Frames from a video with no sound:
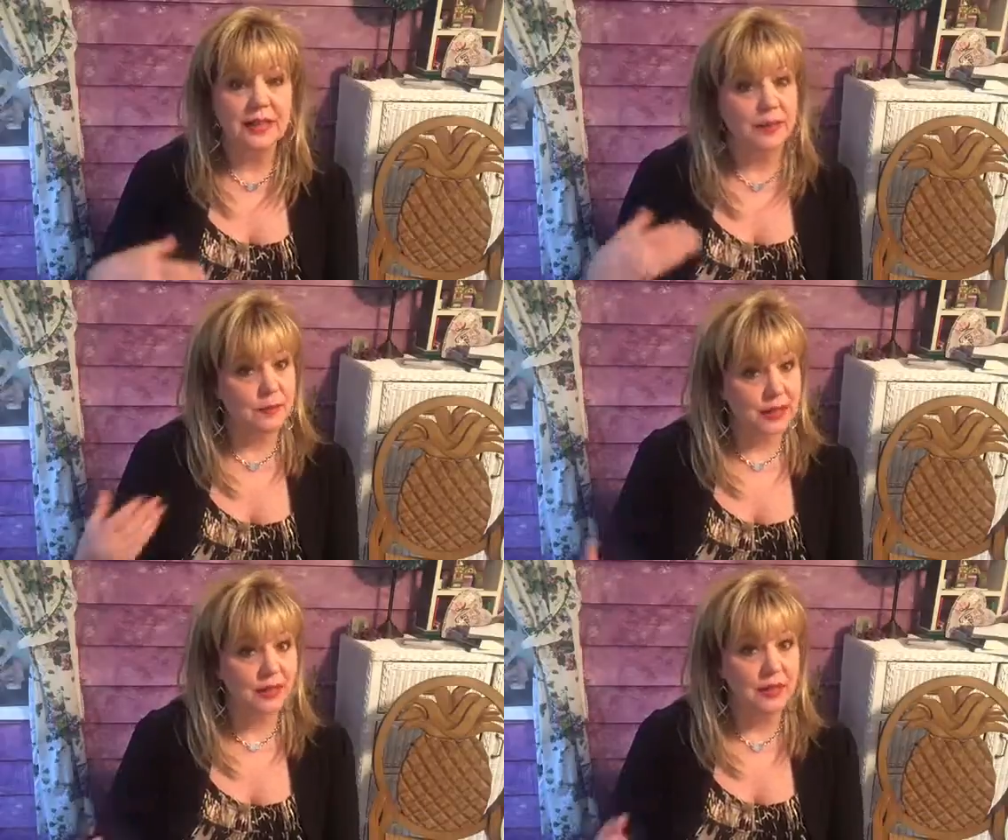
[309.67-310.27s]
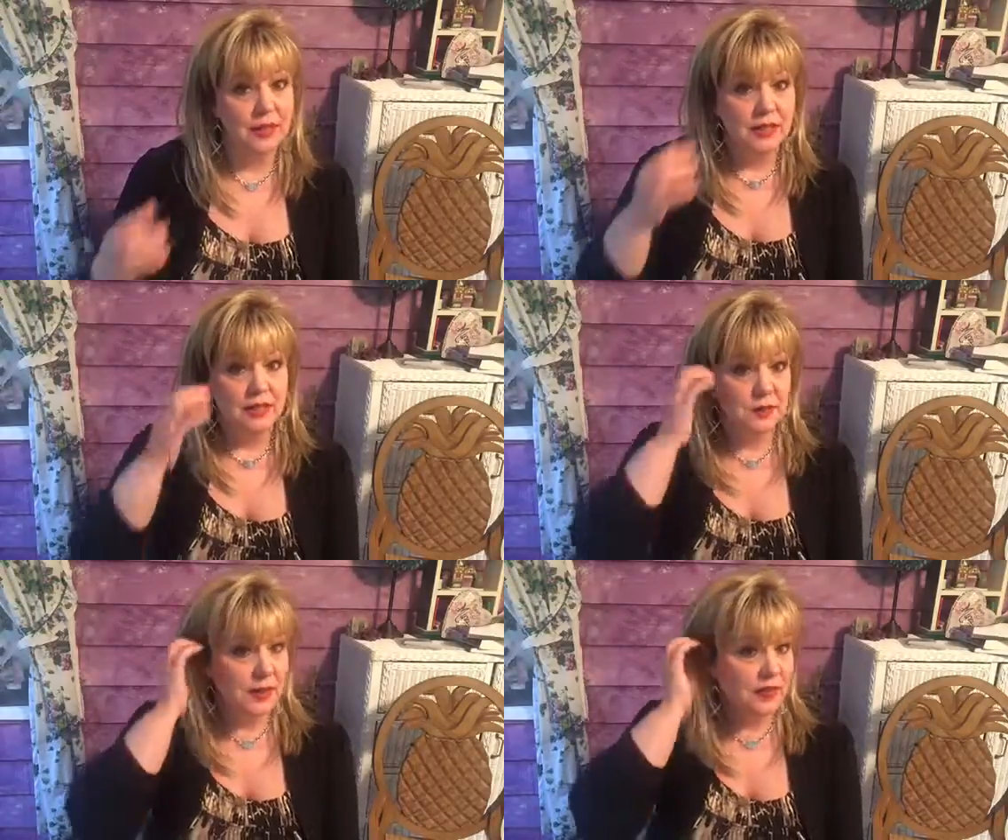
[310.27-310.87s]
and I'm going to
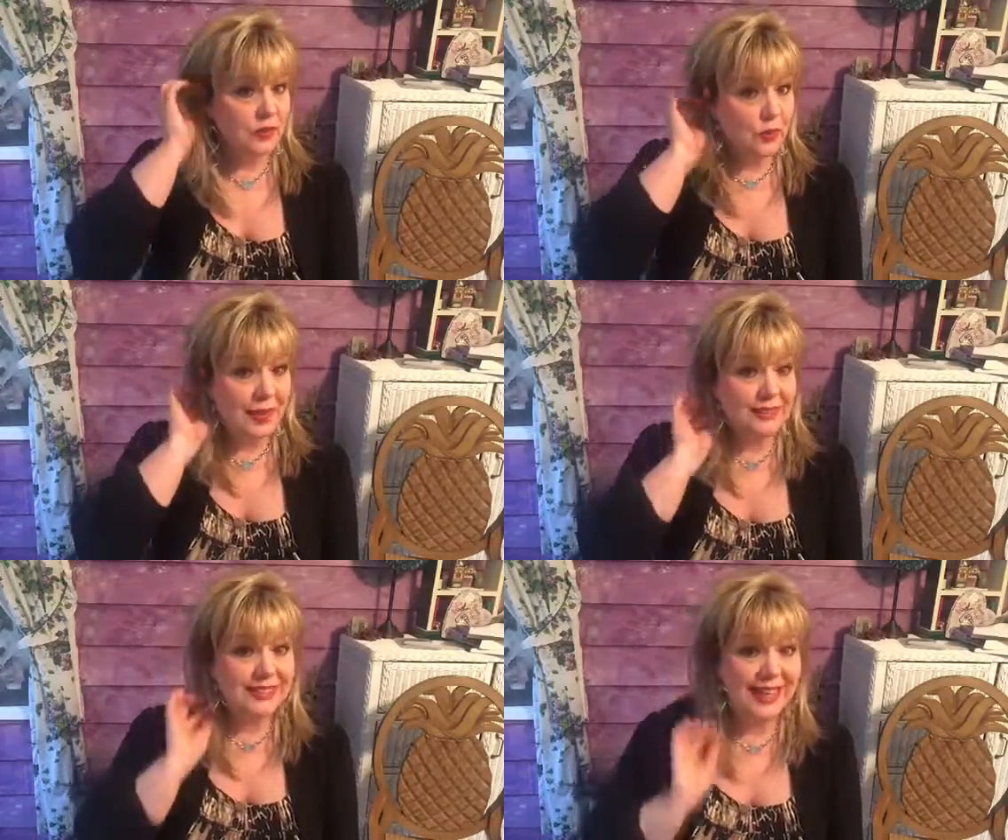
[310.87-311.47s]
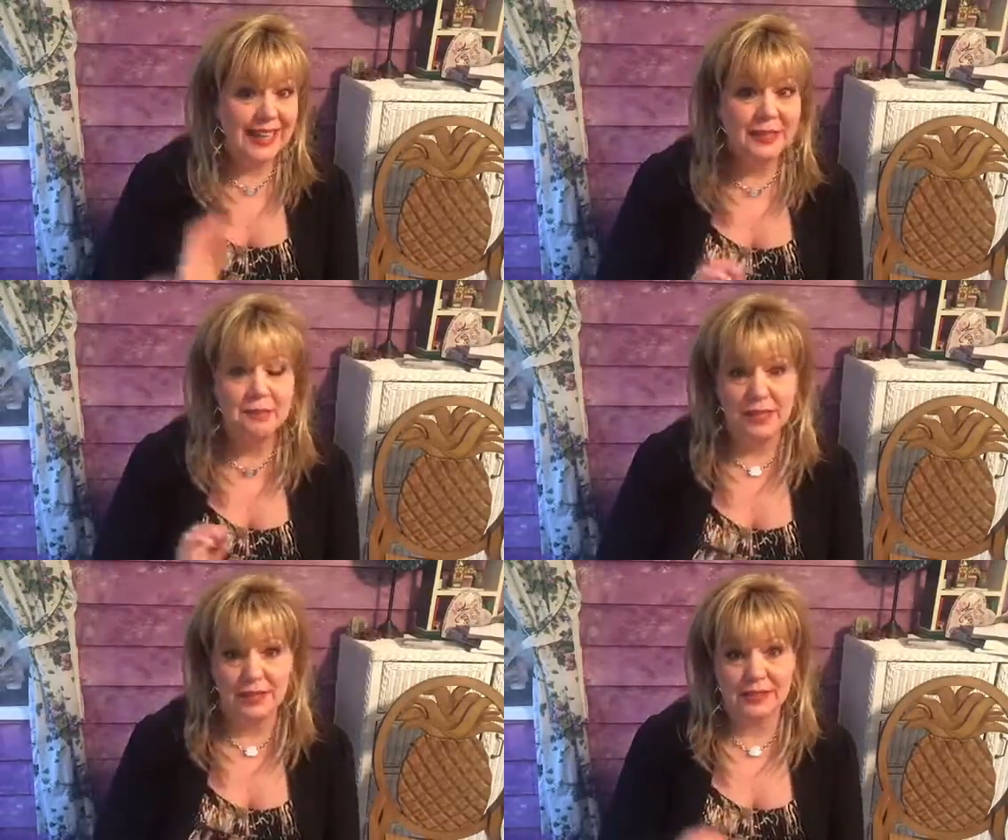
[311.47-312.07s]
speak for about 10
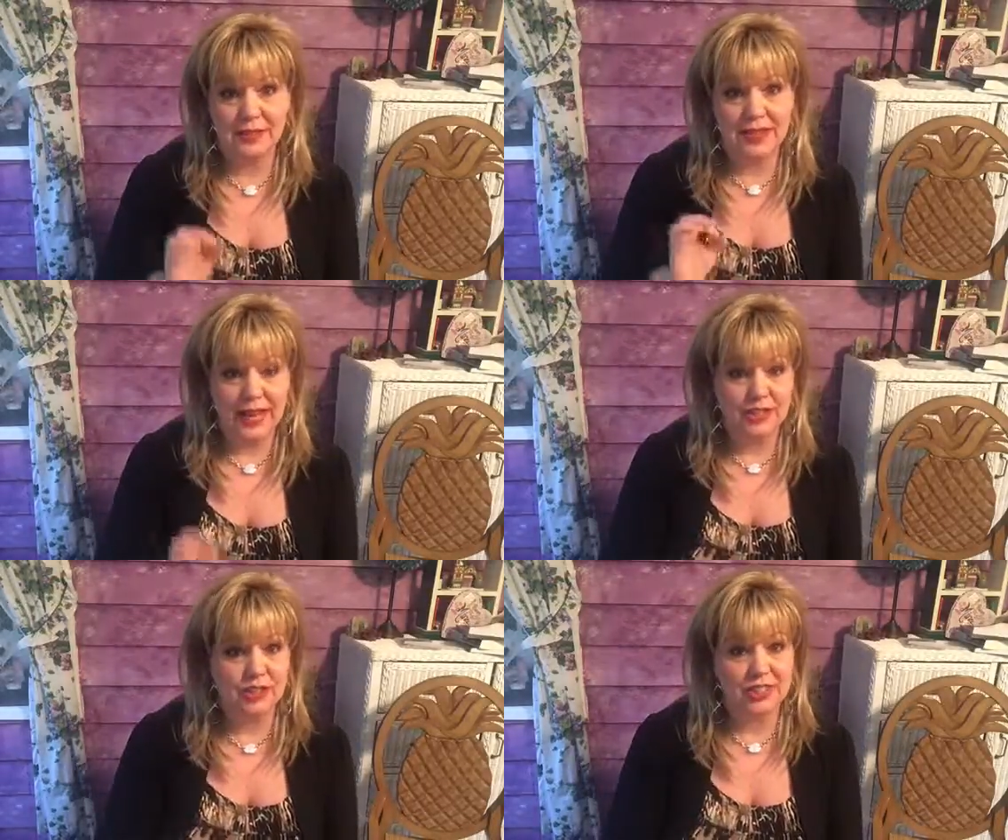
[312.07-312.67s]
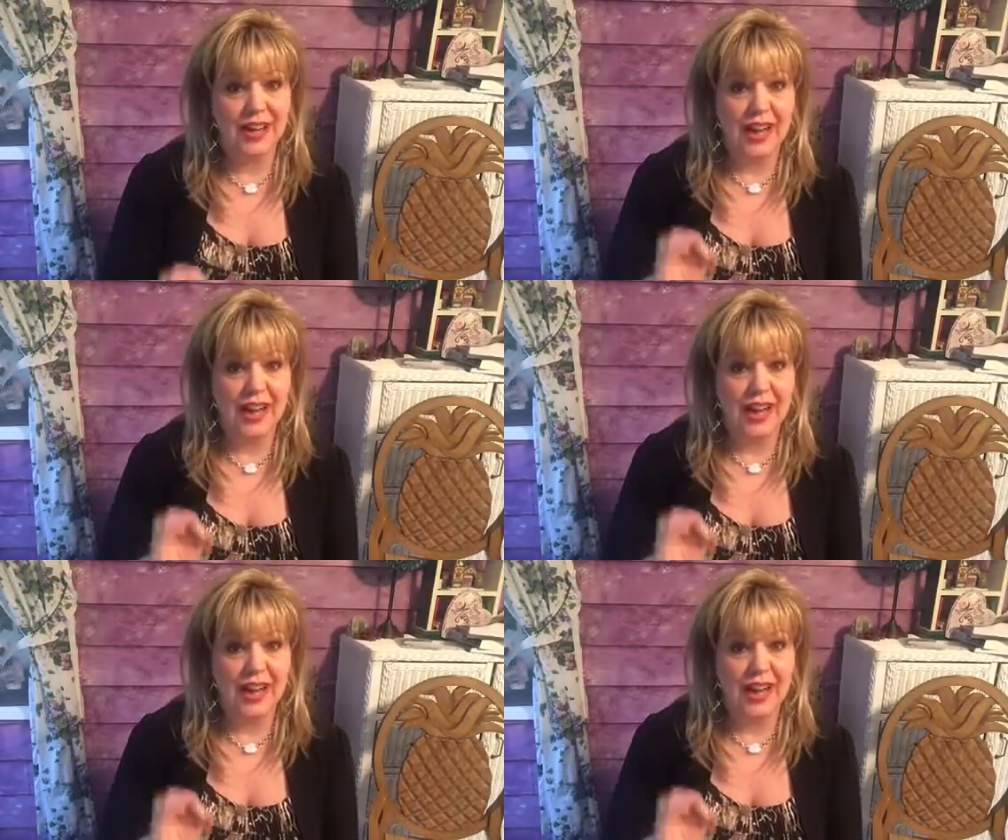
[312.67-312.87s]
minutes on HDI.